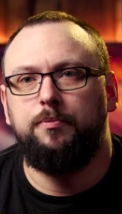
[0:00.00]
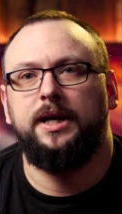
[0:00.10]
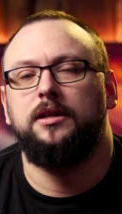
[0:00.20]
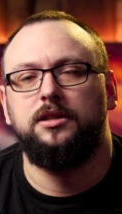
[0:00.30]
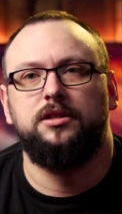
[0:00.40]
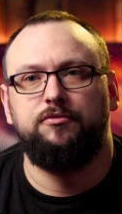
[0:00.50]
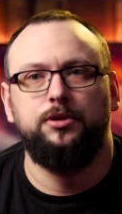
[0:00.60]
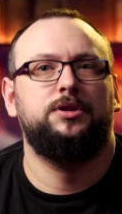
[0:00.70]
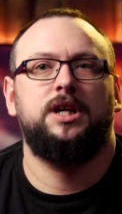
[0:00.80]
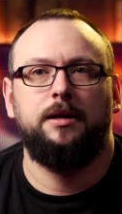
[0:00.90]
pillars of
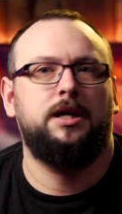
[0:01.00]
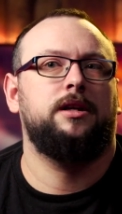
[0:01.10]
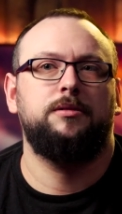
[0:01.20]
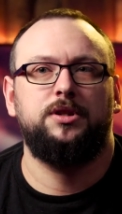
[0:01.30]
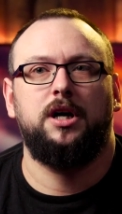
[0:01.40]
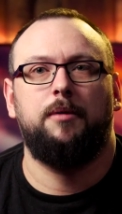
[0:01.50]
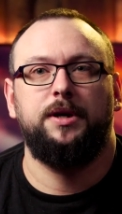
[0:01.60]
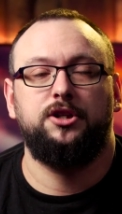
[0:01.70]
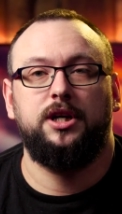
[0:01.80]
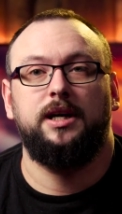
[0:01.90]
RuneScape Kingdoms the
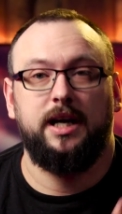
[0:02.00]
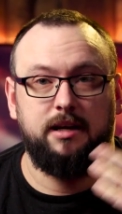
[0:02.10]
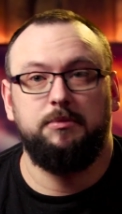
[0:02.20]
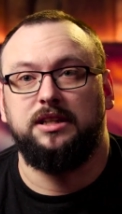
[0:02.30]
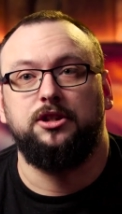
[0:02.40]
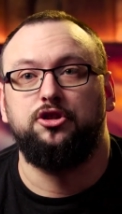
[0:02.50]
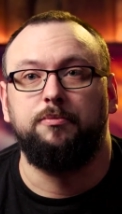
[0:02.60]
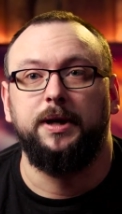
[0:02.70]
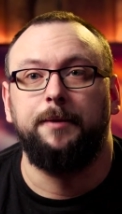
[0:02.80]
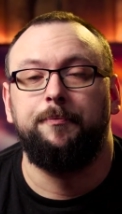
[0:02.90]
RPG, as it
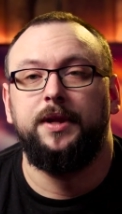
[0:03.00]
should be.